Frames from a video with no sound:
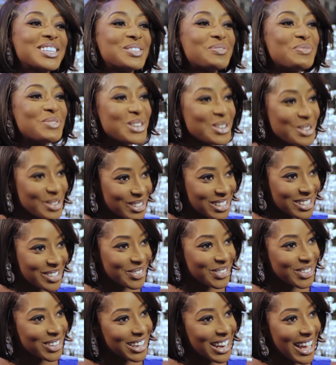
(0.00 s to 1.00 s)
this
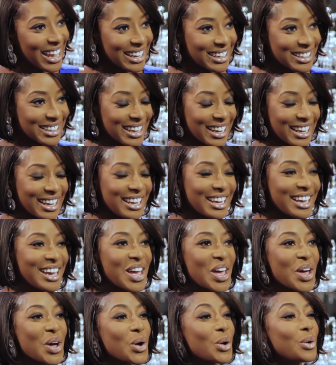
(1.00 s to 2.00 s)
beautiful lady
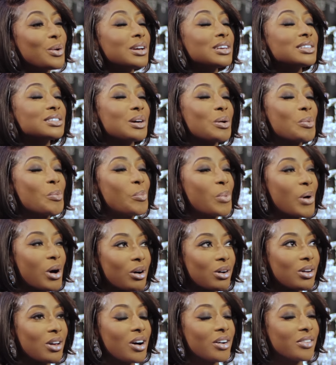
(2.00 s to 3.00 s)
who is a
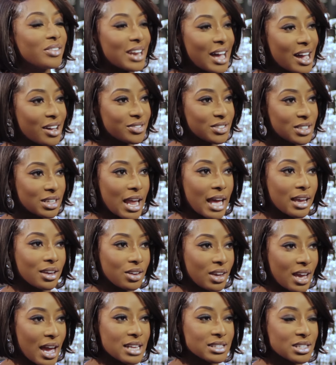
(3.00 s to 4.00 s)
bowl of laughter. Like,
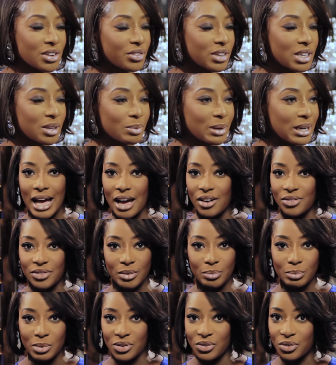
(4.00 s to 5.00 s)
you guys already
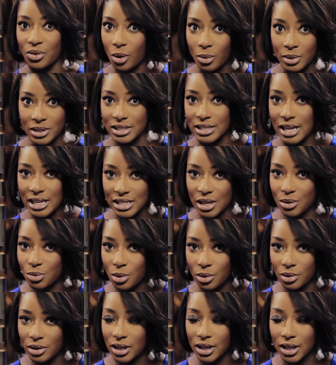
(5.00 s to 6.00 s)
laughing before we started
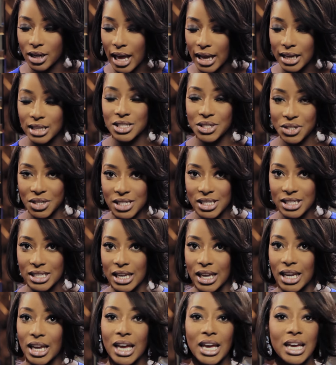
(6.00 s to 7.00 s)
rolling. Like,
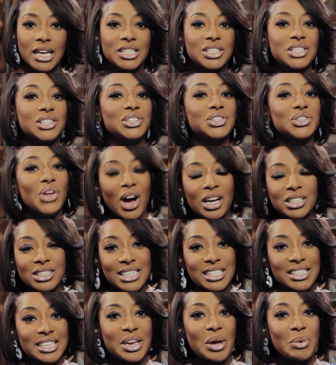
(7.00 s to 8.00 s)
seriously, she's not
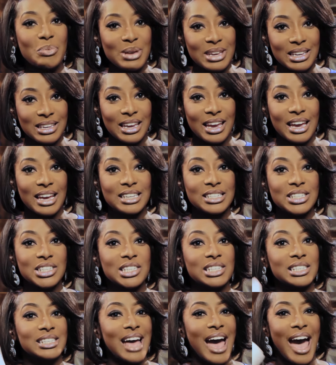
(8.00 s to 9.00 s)
just a comedian.
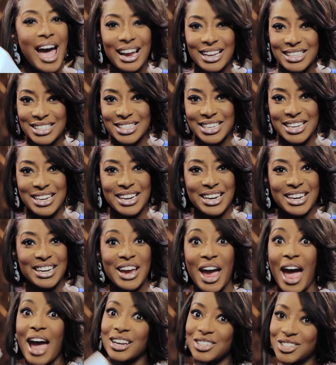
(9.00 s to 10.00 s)
She's an
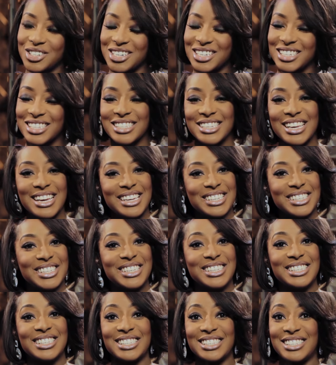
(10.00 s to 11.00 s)
actor, actress.
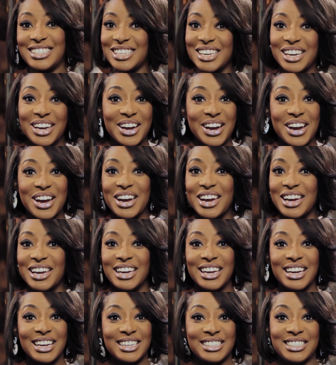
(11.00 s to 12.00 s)
She's a
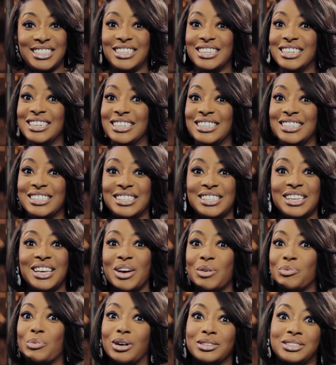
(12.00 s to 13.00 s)
singer. She's
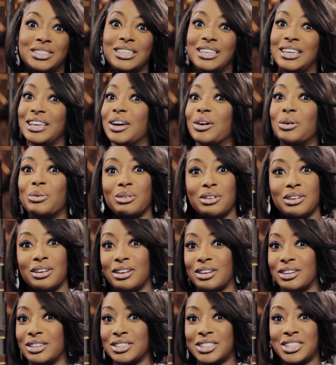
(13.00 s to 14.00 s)

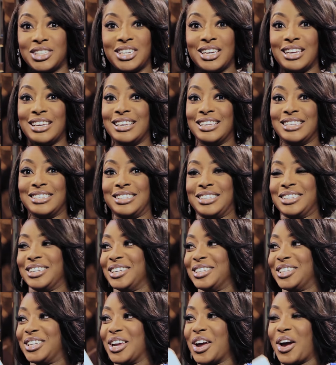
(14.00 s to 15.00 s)
multilingual. She's
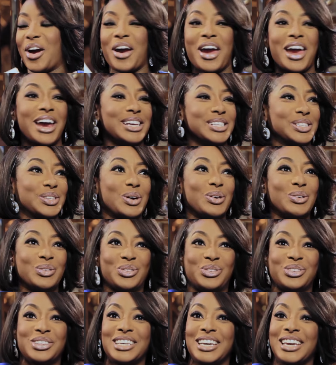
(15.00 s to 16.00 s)
she, her hair is
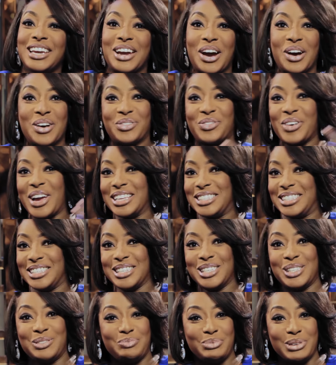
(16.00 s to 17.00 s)
on fleek. Her face
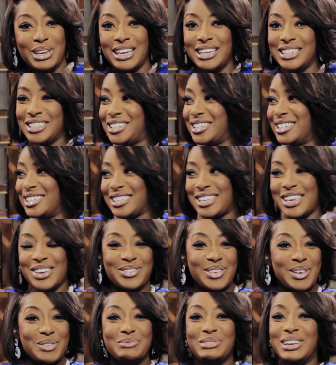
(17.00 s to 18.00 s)
is beat. She's
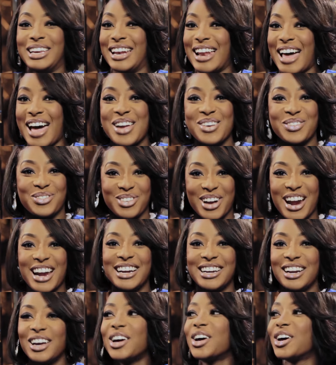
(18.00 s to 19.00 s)
giving me life,
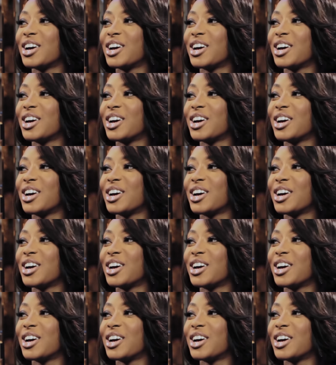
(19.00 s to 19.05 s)
right?